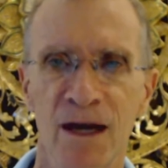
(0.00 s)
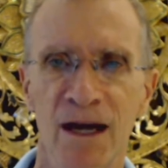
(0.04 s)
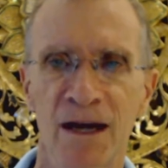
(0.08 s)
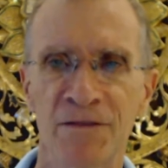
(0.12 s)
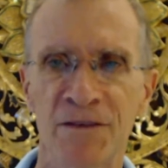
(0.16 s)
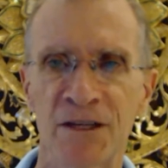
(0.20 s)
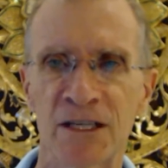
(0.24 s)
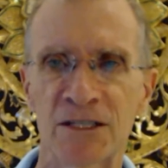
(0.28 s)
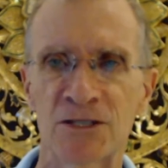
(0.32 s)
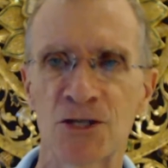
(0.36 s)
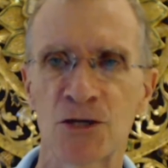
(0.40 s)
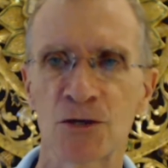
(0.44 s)

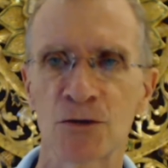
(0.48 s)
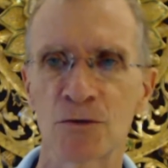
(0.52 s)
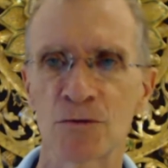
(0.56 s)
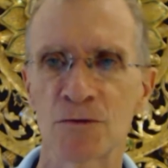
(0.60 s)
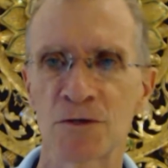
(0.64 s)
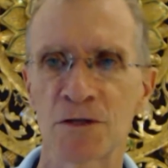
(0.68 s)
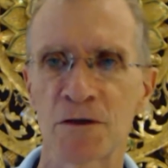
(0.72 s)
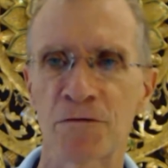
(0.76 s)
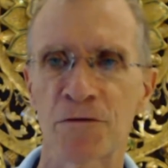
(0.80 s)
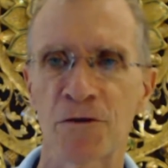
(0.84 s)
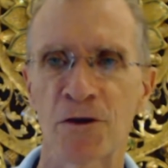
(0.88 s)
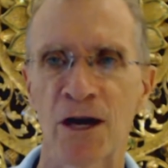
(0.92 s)
And they're two
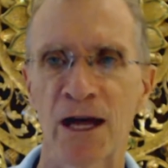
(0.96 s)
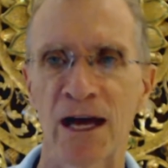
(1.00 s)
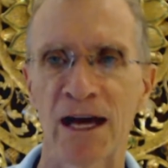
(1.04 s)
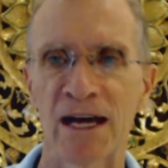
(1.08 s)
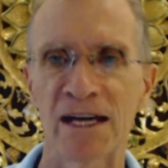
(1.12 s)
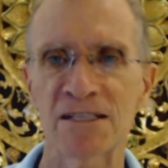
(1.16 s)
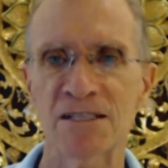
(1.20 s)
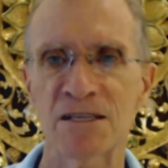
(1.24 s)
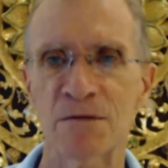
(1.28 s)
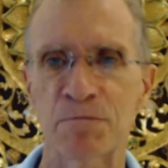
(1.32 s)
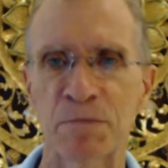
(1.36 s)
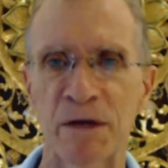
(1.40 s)
different
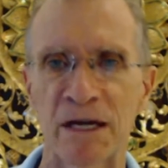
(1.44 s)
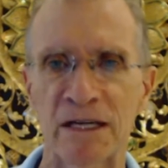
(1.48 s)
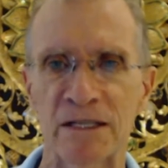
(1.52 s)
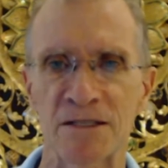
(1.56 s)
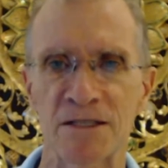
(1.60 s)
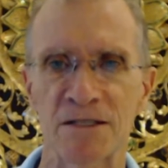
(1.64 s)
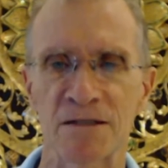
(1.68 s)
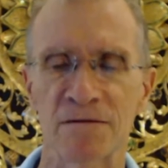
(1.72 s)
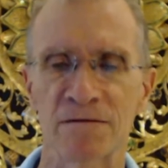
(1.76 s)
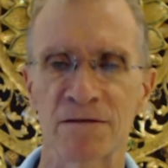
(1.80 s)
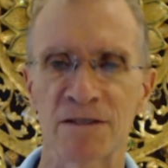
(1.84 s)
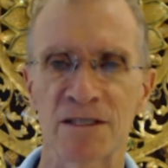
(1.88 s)

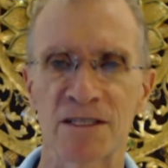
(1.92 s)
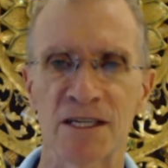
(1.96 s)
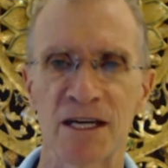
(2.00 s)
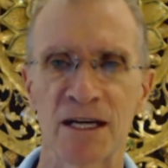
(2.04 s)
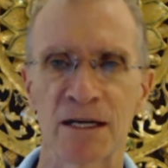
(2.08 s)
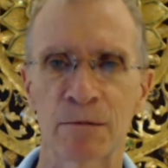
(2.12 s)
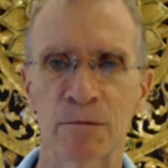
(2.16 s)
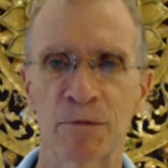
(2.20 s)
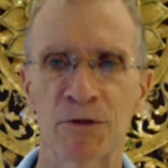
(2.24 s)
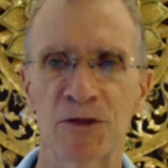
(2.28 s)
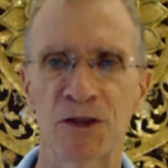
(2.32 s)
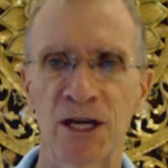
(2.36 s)
aspects of the
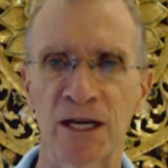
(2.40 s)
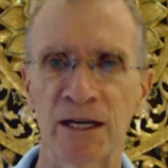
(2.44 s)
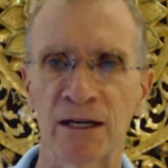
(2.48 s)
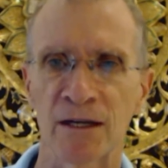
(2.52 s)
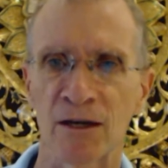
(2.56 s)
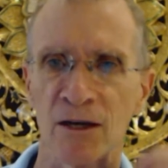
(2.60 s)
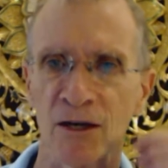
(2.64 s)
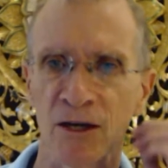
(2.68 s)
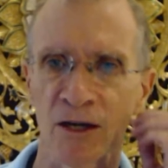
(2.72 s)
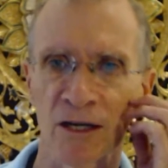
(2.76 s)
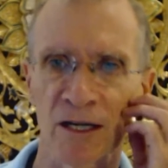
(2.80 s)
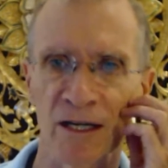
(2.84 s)
same
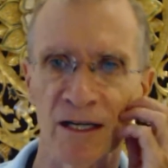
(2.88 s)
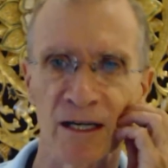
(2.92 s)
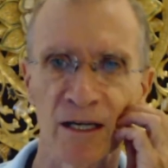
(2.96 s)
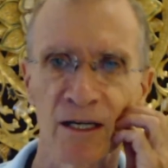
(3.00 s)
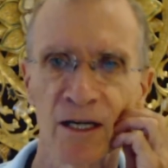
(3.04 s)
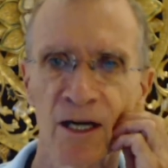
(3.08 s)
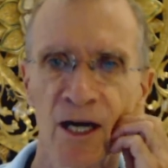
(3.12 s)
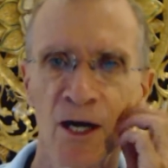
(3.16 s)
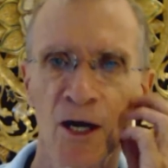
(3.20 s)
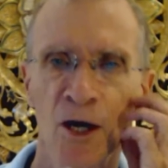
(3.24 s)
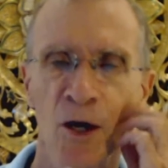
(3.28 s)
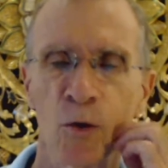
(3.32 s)
thing, like
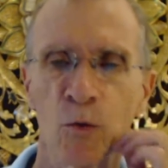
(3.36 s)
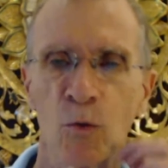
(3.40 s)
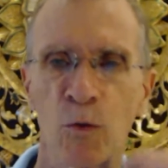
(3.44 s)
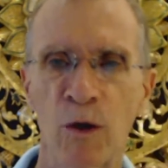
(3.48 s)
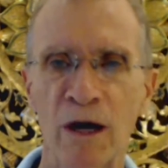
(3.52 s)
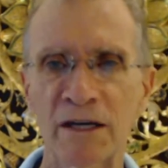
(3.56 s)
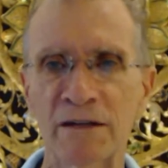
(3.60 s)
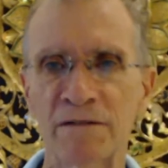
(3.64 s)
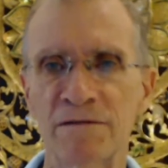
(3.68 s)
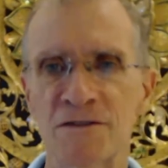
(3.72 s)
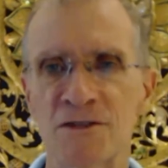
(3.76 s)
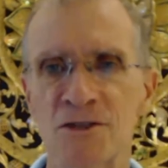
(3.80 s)

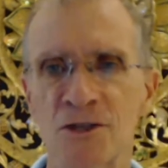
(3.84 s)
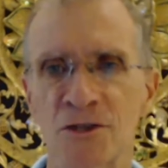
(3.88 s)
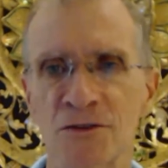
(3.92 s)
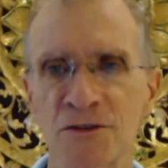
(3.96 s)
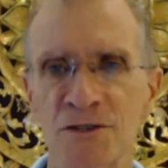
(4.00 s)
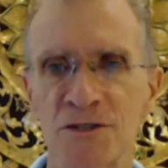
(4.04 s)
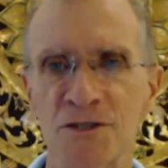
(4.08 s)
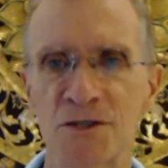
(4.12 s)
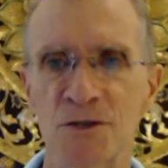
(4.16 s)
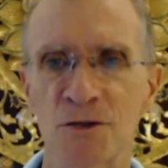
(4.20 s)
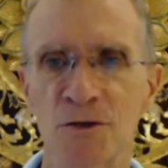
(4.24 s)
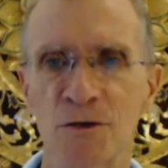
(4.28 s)
waves
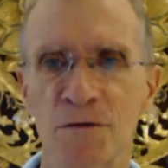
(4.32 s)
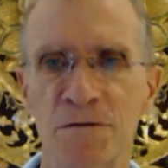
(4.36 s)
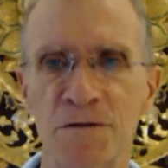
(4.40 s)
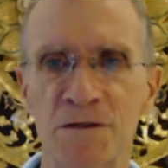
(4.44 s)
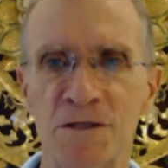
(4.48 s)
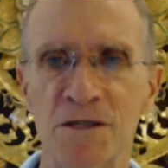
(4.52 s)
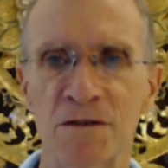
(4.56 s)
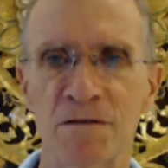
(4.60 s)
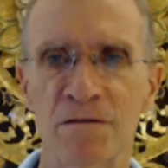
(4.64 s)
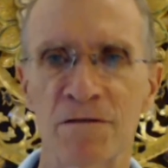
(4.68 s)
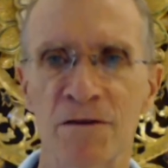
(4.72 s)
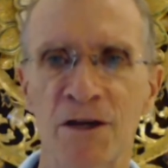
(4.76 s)
on the
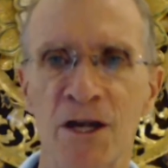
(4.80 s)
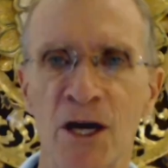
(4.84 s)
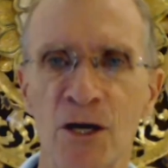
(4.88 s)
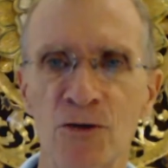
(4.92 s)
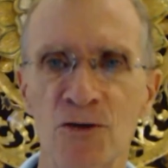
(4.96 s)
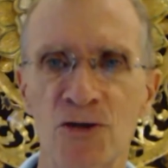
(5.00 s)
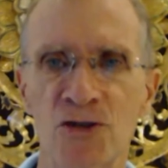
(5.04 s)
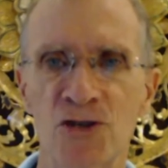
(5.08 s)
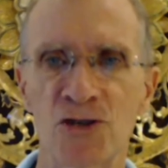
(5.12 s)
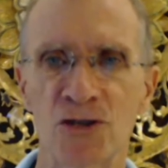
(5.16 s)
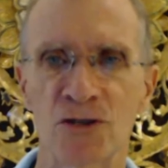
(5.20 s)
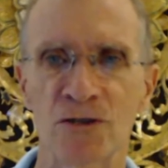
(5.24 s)
surface of an
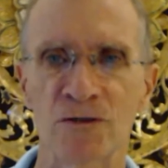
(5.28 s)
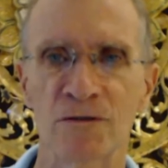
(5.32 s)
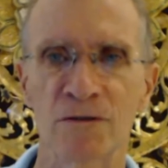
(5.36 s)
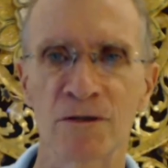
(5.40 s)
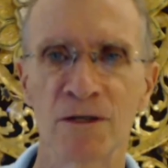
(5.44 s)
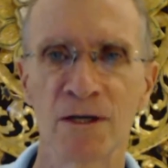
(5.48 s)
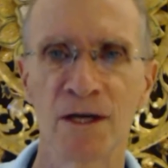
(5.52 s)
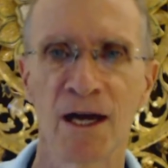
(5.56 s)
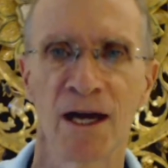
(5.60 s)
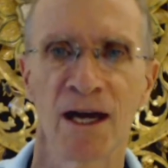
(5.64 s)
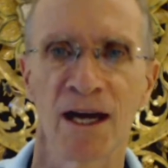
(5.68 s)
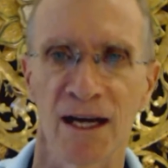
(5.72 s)
ocean
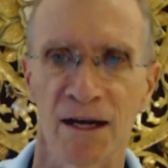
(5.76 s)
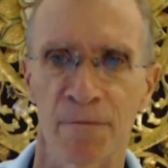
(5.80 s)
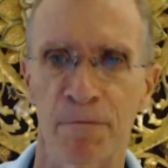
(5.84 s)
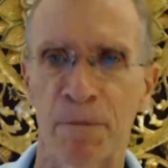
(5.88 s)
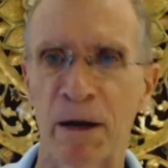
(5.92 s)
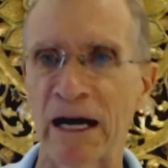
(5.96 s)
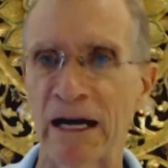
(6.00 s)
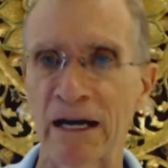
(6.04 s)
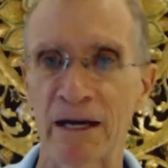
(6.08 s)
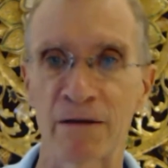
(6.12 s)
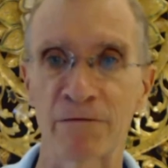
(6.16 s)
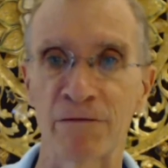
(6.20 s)
are
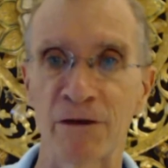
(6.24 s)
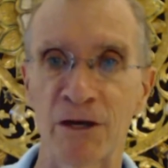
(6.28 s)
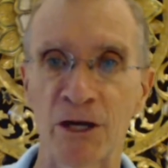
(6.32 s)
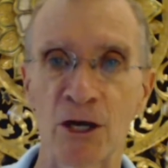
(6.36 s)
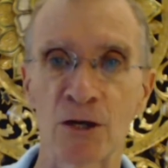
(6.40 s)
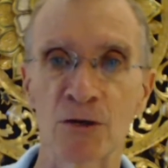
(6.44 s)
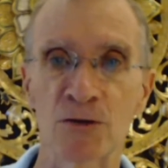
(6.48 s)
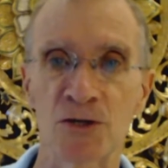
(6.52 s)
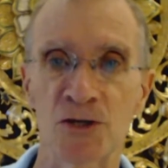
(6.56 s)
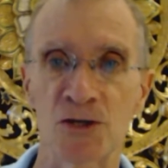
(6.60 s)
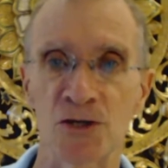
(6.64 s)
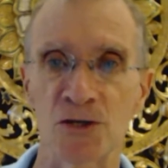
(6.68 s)
part of an
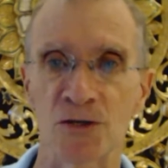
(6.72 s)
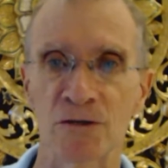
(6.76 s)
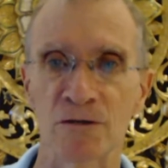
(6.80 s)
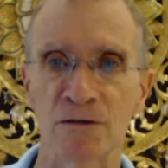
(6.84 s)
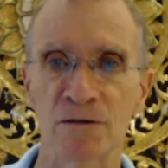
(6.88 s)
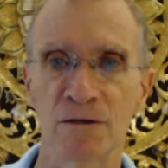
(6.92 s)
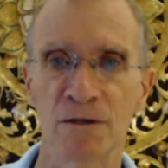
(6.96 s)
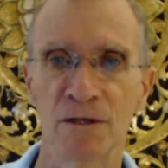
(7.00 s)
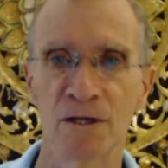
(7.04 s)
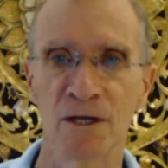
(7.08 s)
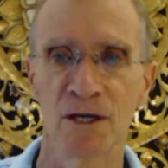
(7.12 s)
ocean,